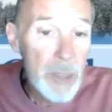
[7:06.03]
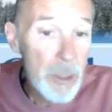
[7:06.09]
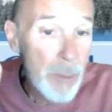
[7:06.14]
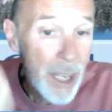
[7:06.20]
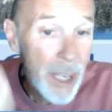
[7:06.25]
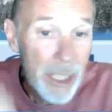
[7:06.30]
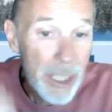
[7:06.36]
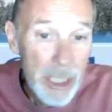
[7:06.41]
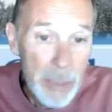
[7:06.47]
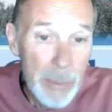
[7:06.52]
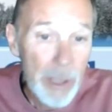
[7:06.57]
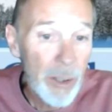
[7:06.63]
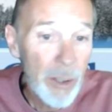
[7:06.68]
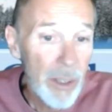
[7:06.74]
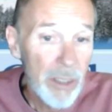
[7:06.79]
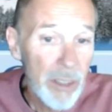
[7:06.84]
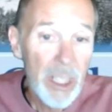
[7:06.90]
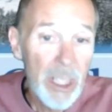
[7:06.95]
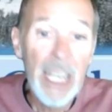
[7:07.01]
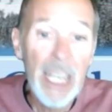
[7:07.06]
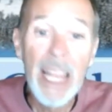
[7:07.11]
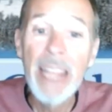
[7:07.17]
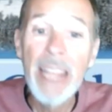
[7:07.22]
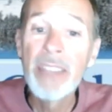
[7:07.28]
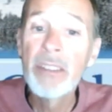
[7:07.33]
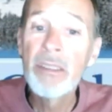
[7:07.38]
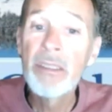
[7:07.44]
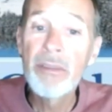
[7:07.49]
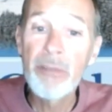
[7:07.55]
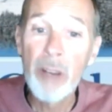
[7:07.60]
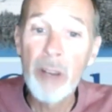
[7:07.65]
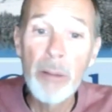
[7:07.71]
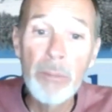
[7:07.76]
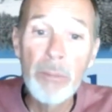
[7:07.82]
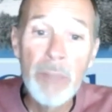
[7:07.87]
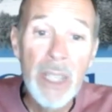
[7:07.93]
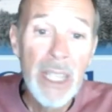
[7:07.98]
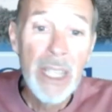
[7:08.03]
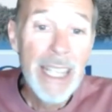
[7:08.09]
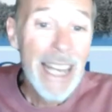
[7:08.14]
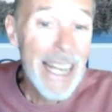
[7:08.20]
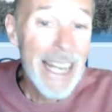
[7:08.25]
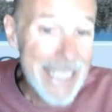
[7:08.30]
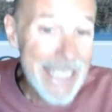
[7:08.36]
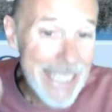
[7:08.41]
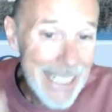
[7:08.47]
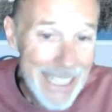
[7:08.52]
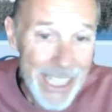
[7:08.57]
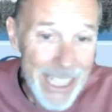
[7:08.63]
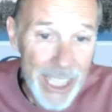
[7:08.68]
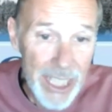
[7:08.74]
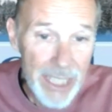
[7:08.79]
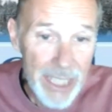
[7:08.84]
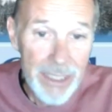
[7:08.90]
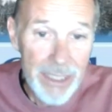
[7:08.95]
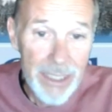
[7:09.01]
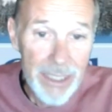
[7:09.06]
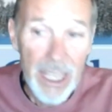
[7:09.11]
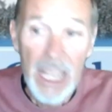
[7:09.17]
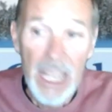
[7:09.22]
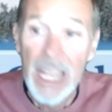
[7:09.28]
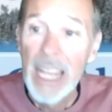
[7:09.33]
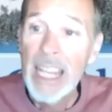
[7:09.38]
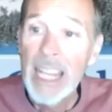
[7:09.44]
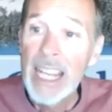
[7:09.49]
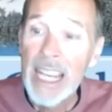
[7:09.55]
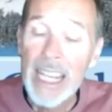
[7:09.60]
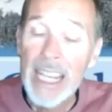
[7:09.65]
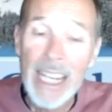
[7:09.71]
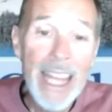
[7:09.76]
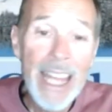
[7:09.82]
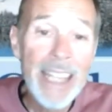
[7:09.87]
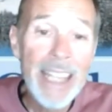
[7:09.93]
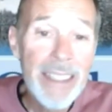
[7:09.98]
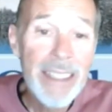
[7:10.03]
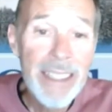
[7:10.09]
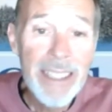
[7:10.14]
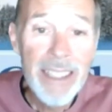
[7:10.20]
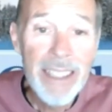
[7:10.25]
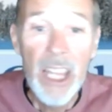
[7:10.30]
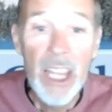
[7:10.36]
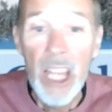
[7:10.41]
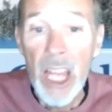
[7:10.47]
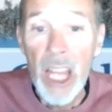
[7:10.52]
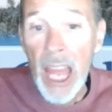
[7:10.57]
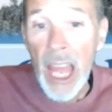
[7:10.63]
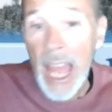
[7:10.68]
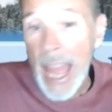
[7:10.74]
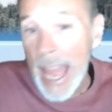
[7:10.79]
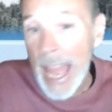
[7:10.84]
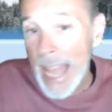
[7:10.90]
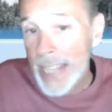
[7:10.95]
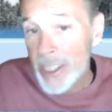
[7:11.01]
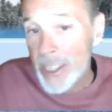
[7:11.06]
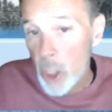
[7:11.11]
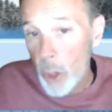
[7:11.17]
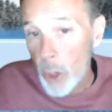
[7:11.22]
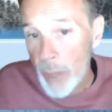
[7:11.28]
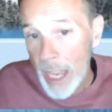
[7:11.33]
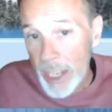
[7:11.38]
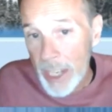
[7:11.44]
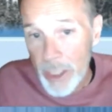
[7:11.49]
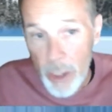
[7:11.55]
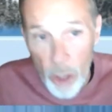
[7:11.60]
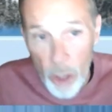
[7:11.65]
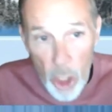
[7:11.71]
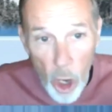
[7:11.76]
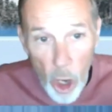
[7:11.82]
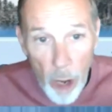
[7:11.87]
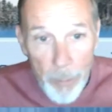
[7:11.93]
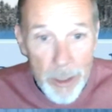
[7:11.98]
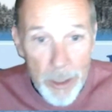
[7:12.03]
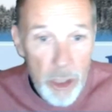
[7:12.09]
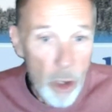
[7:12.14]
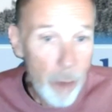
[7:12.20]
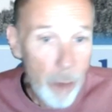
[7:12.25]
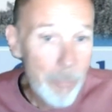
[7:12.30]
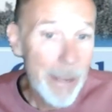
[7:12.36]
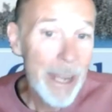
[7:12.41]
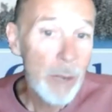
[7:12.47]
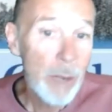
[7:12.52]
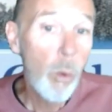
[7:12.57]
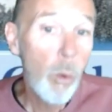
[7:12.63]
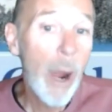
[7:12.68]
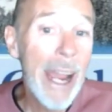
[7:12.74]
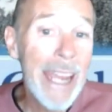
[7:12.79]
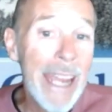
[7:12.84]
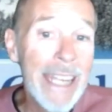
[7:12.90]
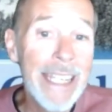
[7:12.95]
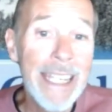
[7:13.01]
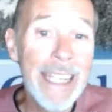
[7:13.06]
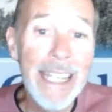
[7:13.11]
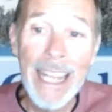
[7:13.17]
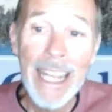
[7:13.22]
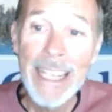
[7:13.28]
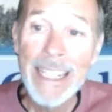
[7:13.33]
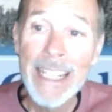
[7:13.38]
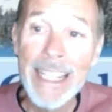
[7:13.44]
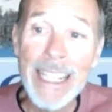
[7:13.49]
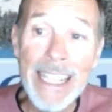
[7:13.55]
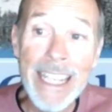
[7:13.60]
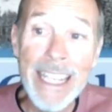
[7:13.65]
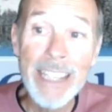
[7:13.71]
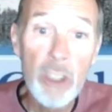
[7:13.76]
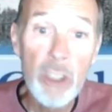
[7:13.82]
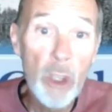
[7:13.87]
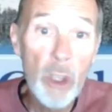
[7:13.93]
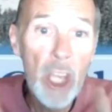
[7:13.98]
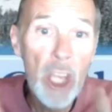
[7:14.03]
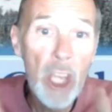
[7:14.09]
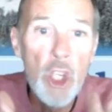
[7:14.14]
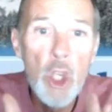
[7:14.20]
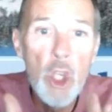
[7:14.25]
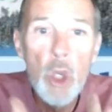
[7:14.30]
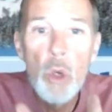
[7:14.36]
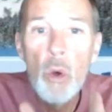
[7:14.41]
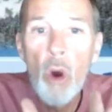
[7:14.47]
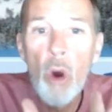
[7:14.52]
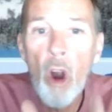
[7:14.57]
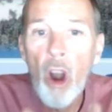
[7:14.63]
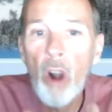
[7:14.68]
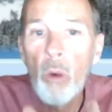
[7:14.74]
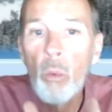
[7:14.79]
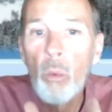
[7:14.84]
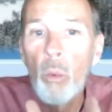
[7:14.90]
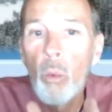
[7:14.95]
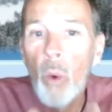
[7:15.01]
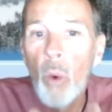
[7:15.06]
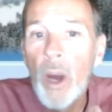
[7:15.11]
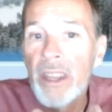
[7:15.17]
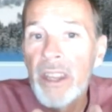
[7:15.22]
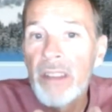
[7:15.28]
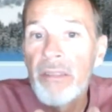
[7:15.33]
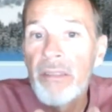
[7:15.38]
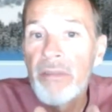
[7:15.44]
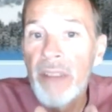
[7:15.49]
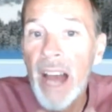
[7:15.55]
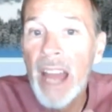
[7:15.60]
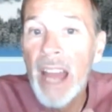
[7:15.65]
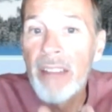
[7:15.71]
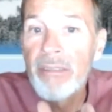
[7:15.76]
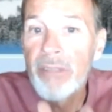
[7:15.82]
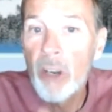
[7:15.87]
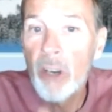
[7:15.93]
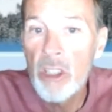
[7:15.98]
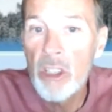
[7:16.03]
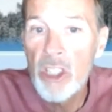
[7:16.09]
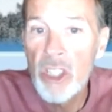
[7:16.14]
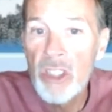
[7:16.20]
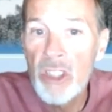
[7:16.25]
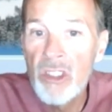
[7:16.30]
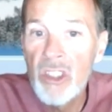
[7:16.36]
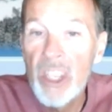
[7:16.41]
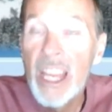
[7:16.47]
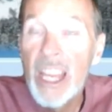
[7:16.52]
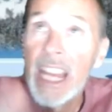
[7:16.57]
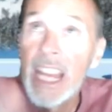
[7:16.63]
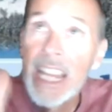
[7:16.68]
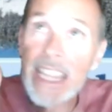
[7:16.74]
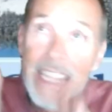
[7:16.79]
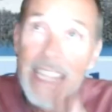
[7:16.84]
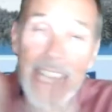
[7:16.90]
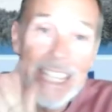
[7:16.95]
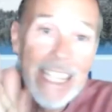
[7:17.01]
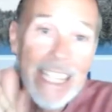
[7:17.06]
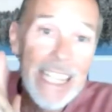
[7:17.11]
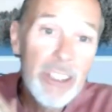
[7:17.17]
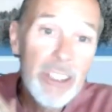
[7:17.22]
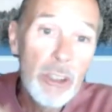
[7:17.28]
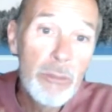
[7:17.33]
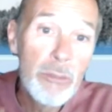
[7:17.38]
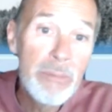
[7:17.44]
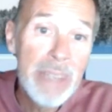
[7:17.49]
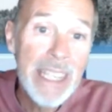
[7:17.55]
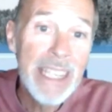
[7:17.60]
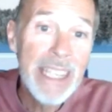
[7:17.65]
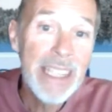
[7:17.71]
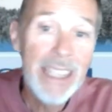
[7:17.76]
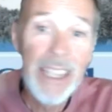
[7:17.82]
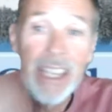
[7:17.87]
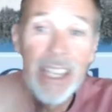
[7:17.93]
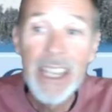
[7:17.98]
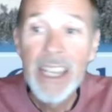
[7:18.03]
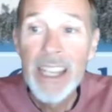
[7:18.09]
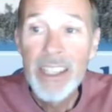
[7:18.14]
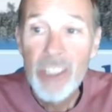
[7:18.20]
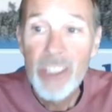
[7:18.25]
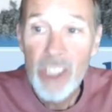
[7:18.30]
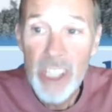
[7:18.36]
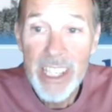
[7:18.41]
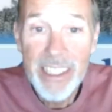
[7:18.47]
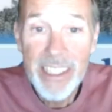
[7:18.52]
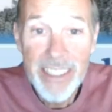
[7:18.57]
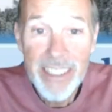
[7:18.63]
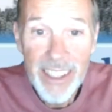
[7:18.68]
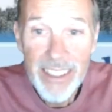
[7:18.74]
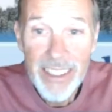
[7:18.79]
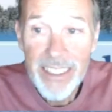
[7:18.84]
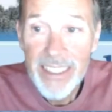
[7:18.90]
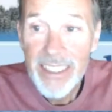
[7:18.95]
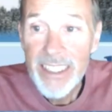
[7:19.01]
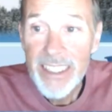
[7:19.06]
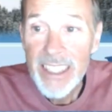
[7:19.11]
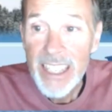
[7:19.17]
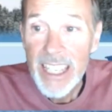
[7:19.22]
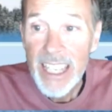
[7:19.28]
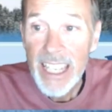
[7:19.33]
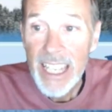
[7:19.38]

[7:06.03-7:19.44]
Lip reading: demonic spirits. Cleansed from addictions. Cleansed so that your garments are made white and clean, so that you are one of the five virgins that get to meet Jesus